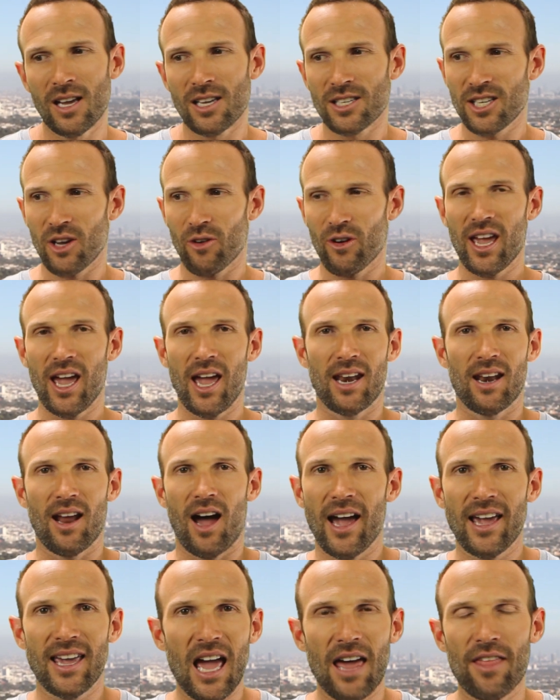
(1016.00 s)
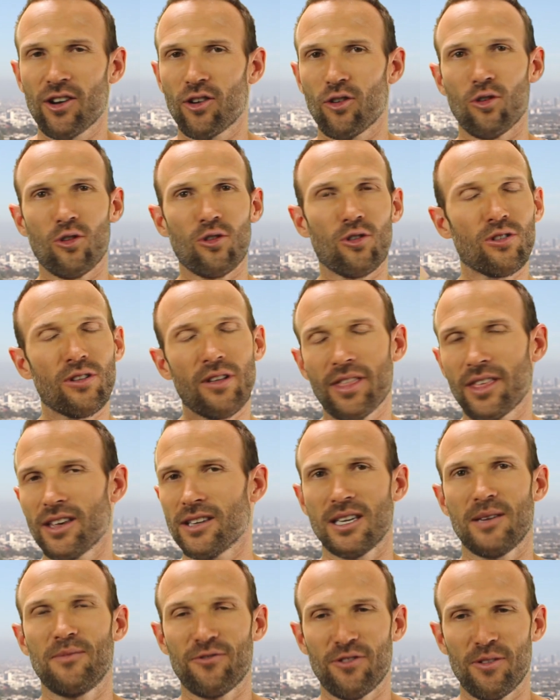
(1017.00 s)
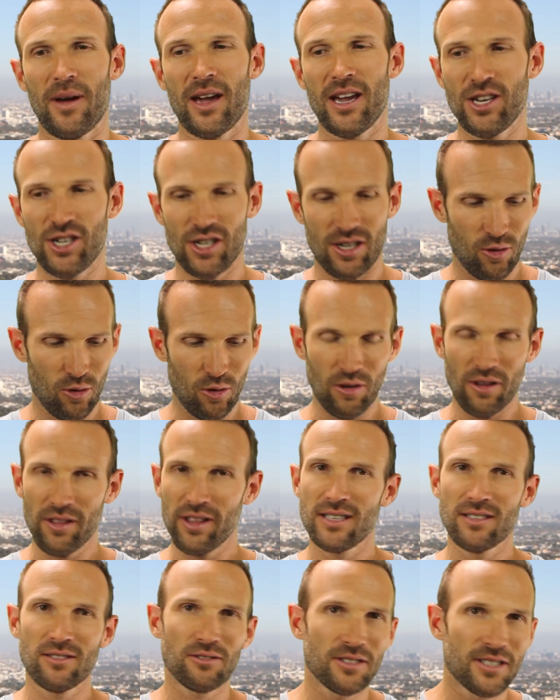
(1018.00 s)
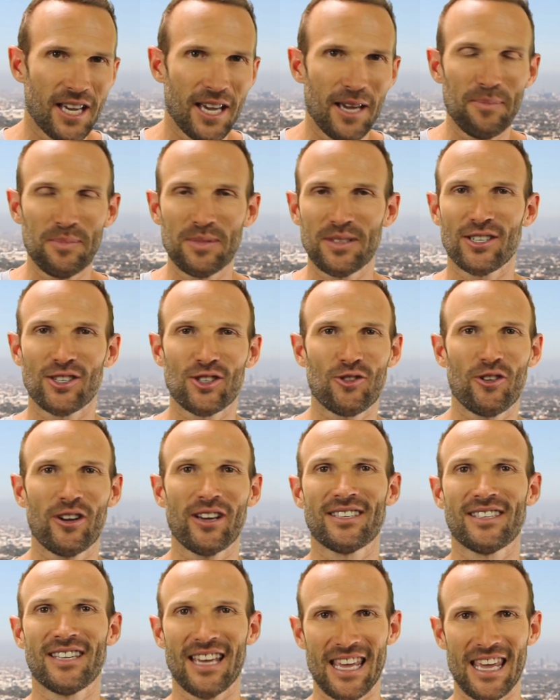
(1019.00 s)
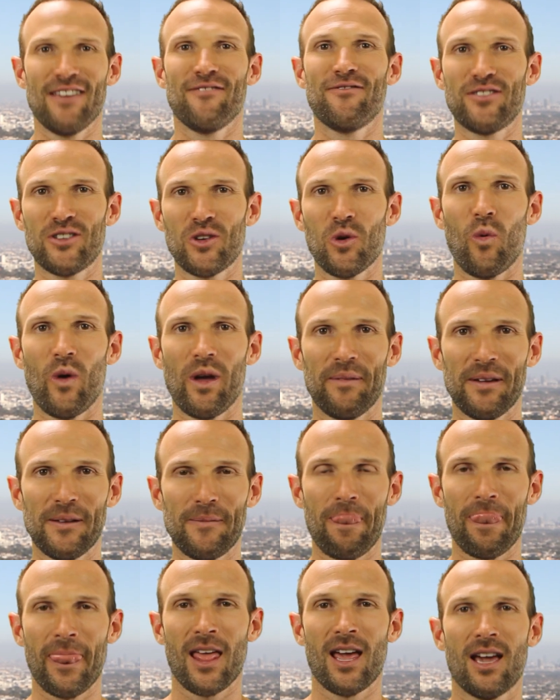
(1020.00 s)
So again, I gathered all of this information, all of these little tips and tricks to give to women